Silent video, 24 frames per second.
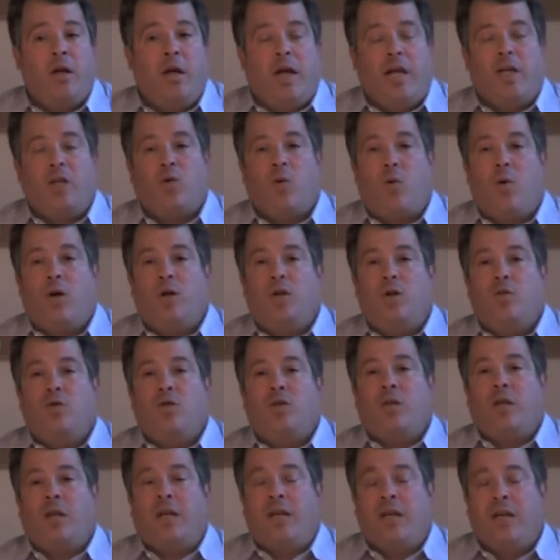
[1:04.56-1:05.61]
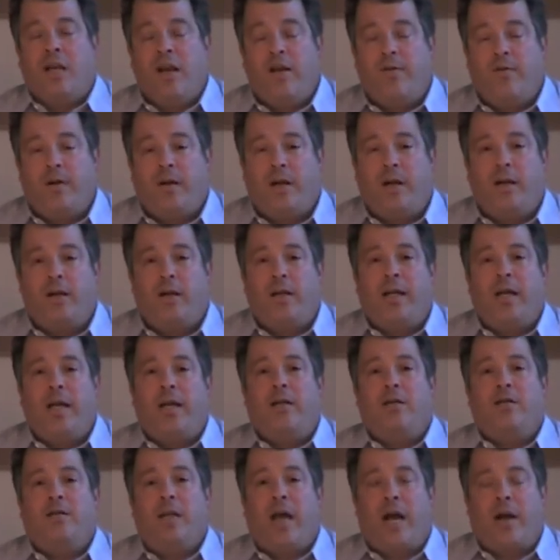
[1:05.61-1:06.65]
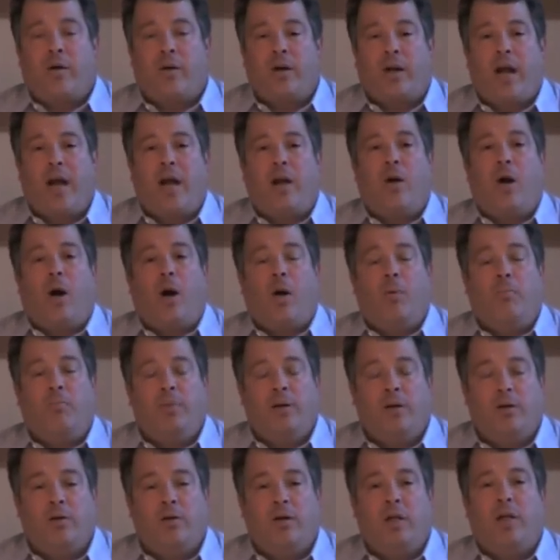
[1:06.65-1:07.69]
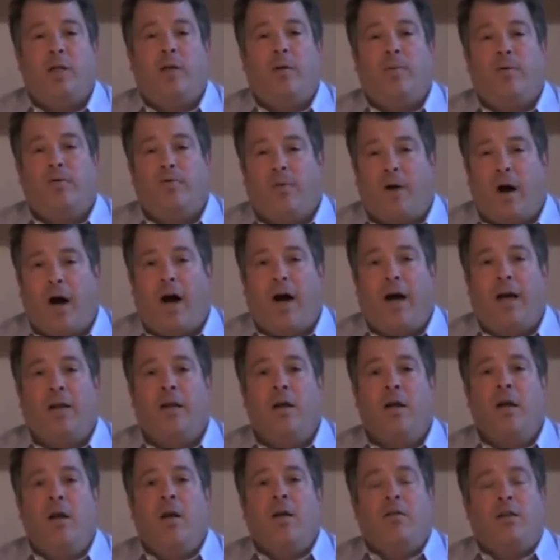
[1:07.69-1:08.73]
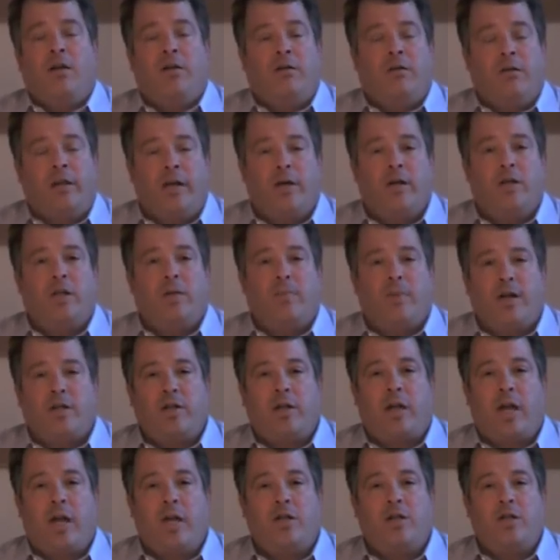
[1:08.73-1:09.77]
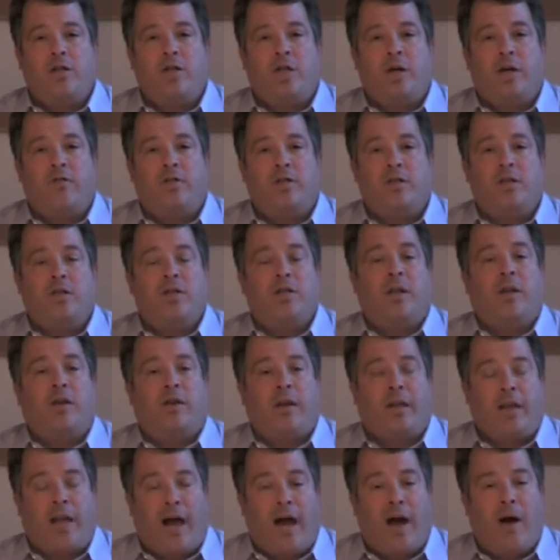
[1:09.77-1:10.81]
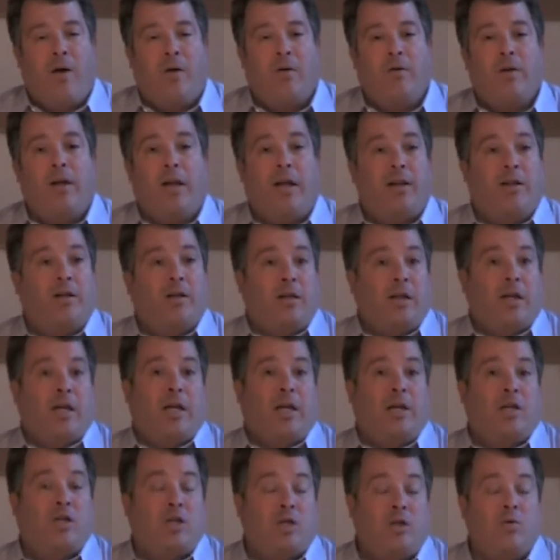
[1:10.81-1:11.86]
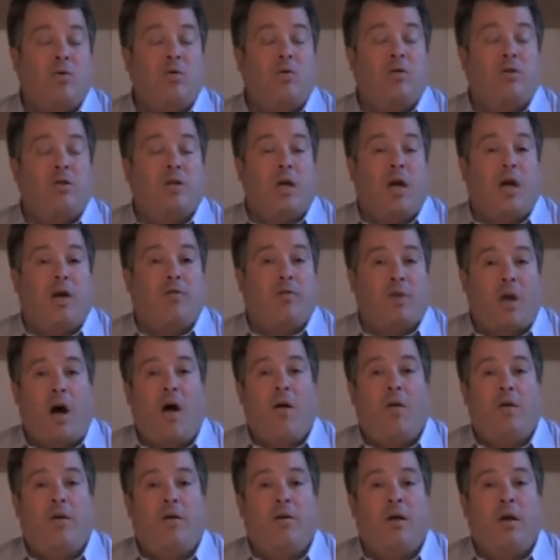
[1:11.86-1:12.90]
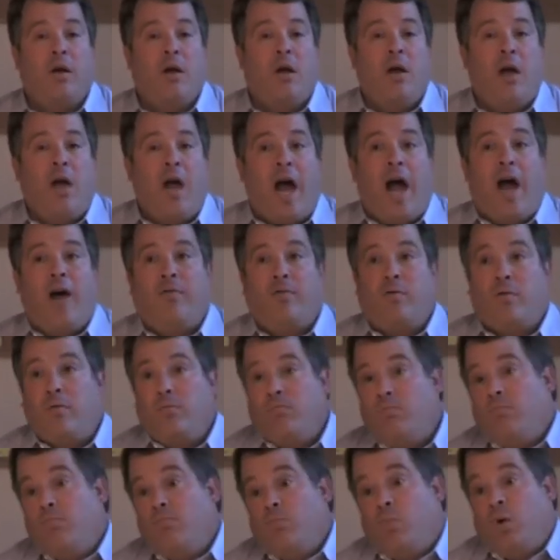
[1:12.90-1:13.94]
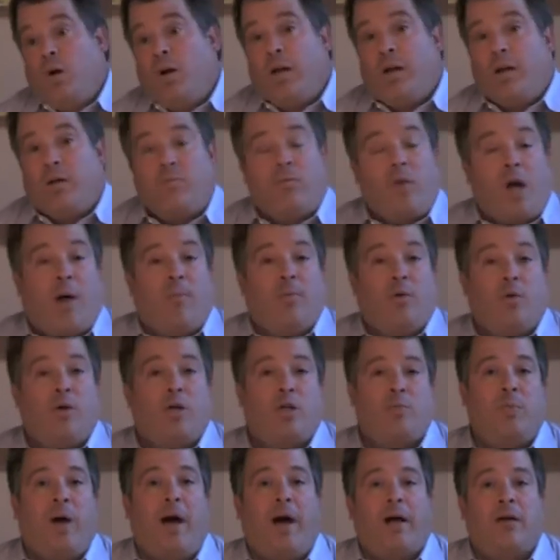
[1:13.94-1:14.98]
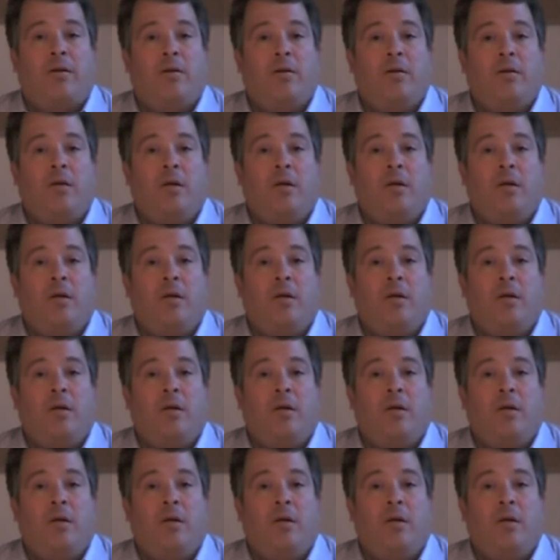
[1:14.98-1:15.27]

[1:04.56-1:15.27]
is going to significantly degrade our ability to provide the leadership education services that the town and the students of Tolland have really come to expect.